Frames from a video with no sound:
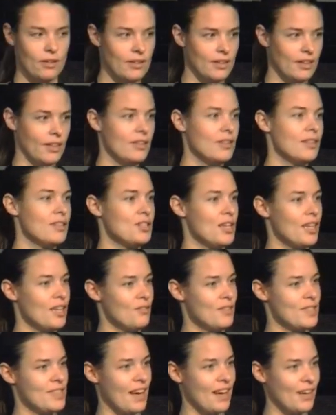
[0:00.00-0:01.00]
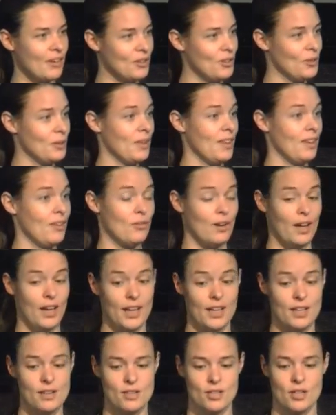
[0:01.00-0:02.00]
you can check if it's accurate to within a
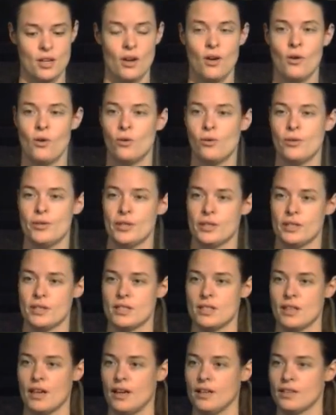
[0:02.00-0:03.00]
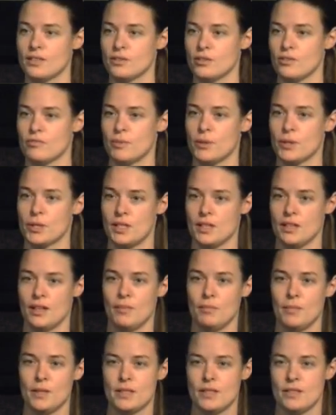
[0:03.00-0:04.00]
range, or you can start sort of boxing
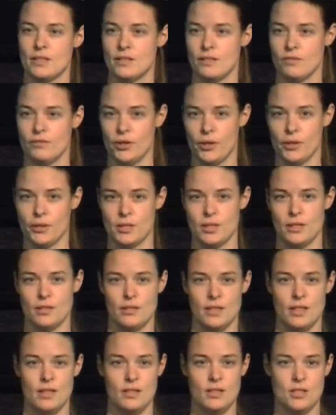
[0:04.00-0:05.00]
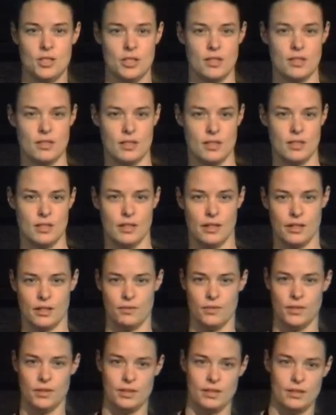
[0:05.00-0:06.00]
numbers into floats into integers and then
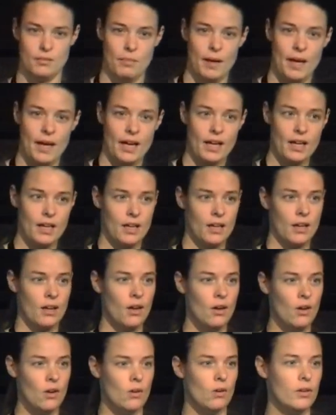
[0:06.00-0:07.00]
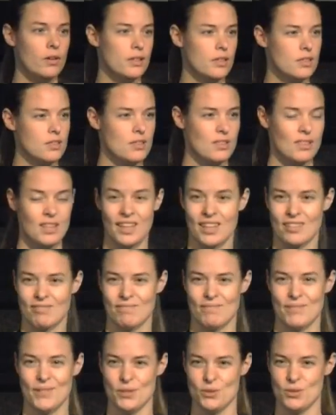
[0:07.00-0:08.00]
converting them back, or you can just like
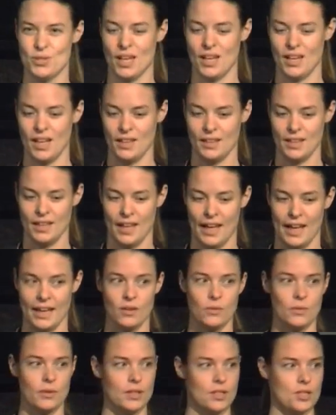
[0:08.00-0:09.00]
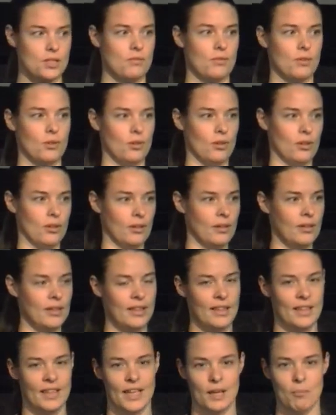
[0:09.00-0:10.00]
use another language for
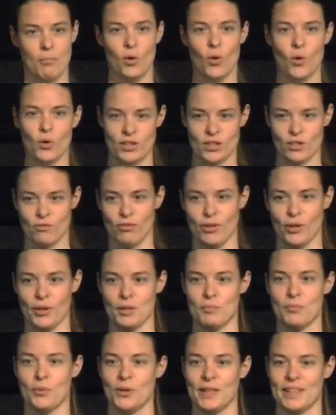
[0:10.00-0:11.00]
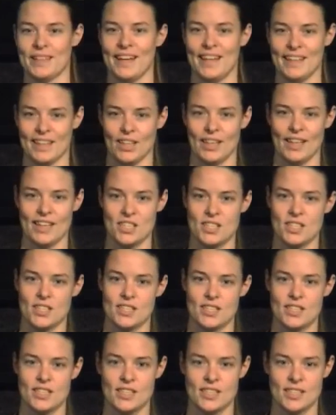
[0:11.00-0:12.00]
important floating point
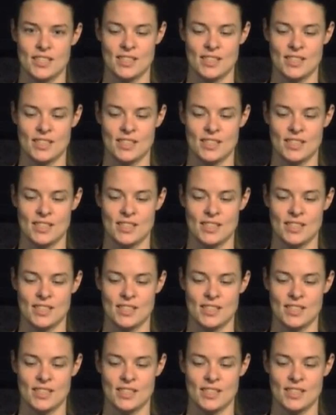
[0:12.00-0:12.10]
calculations.